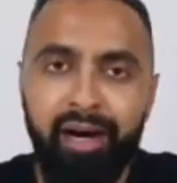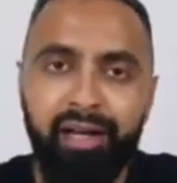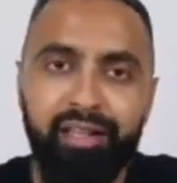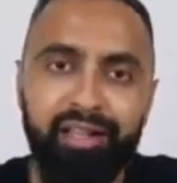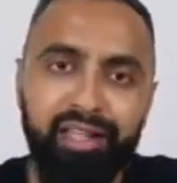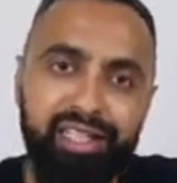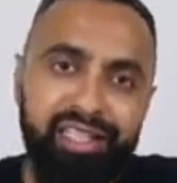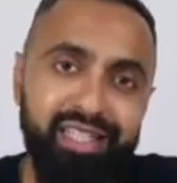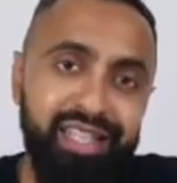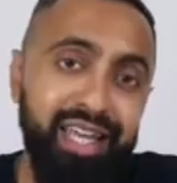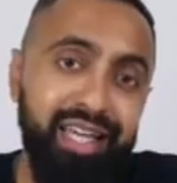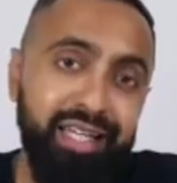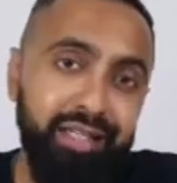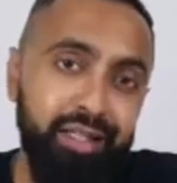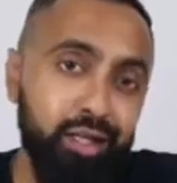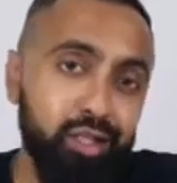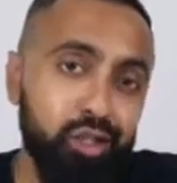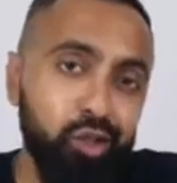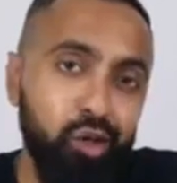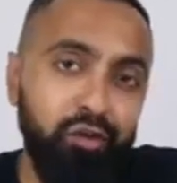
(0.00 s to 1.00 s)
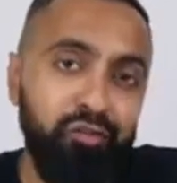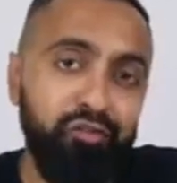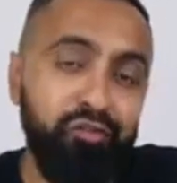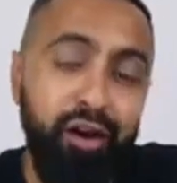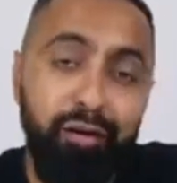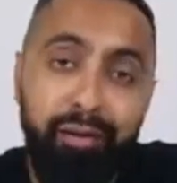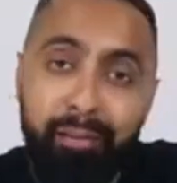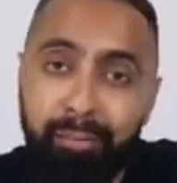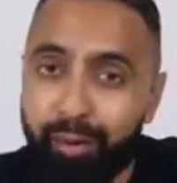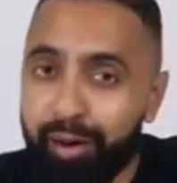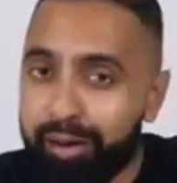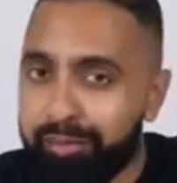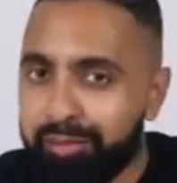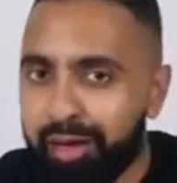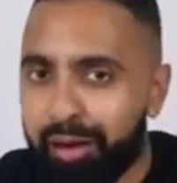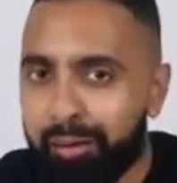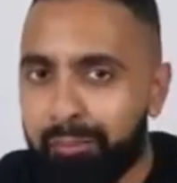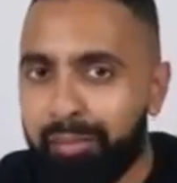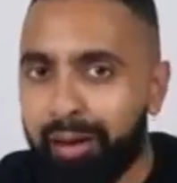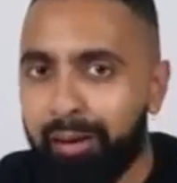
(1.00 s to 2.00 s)
This thing does look very
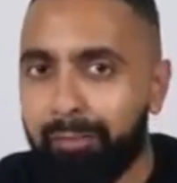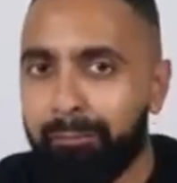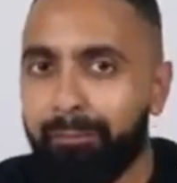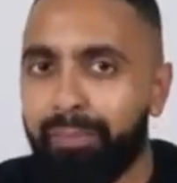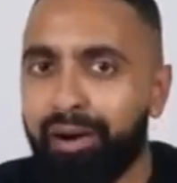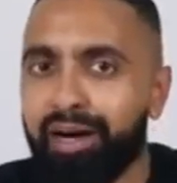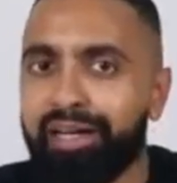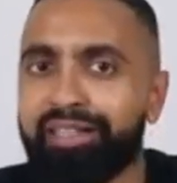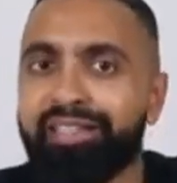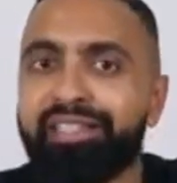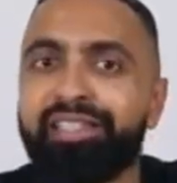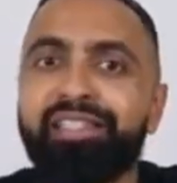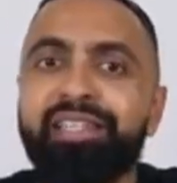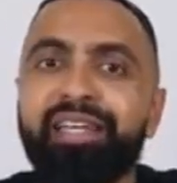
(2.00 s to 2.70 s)
premium, but